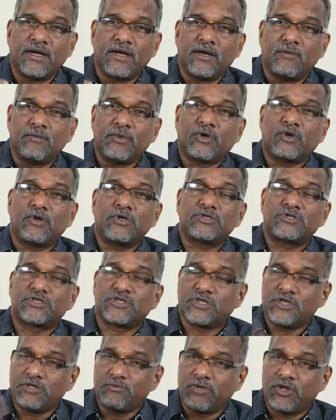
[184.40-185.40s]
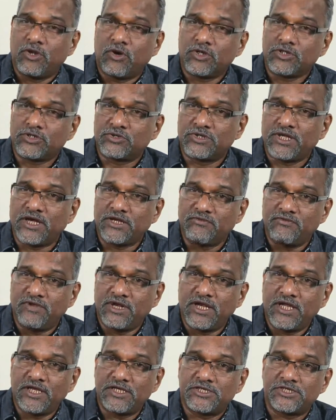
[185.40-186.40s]
Because he belongs to that
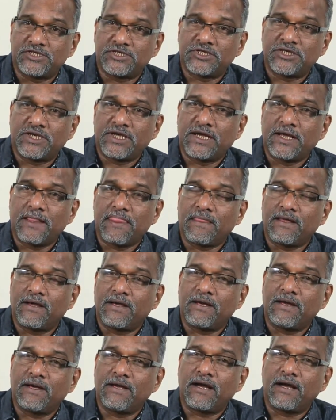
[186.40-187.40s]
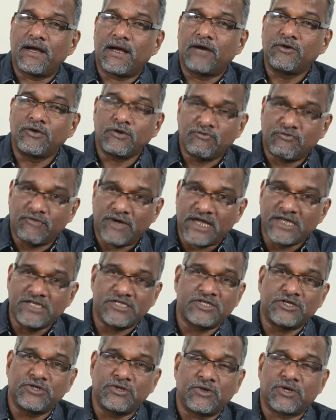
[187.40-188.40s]
village, out of
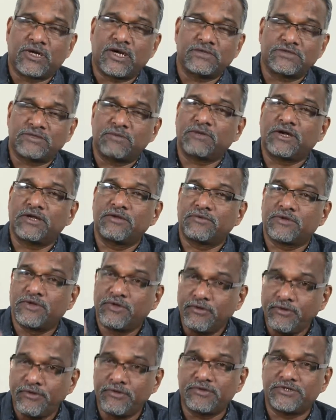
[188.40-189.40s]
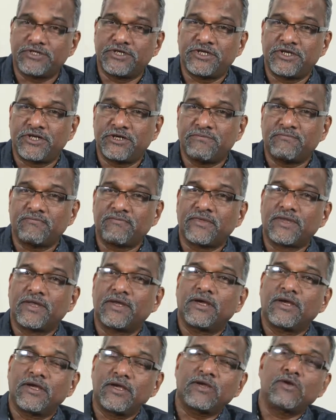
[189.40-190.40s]
fancy, you know, some kind of curiosity,
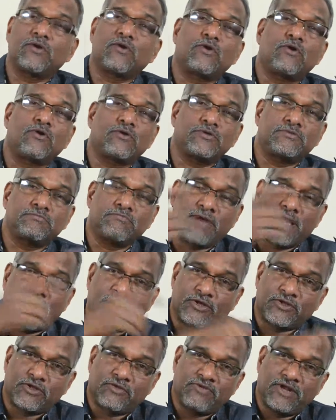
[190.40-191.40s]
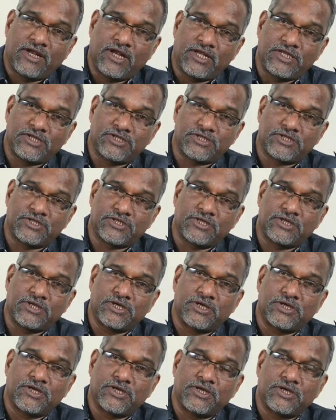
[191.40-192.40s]
he goes back to a village
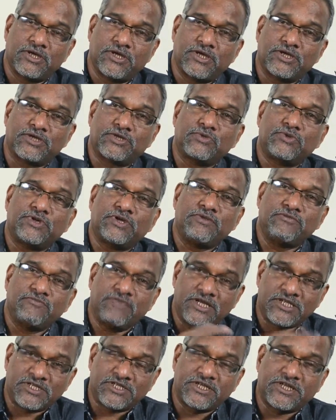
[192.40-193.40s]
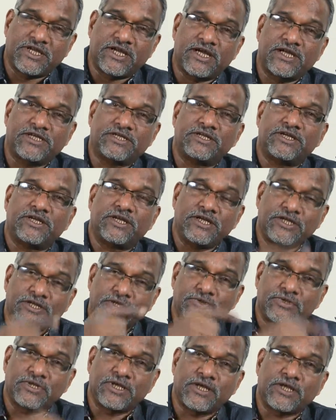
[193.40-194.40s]
to investigate
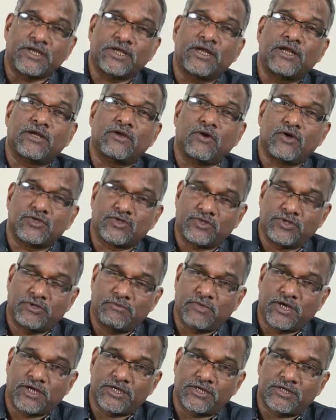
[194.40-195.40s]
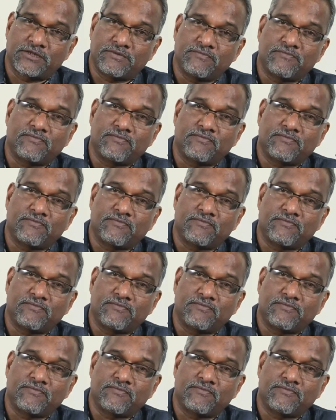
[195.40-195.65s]
into the real cause of the murder.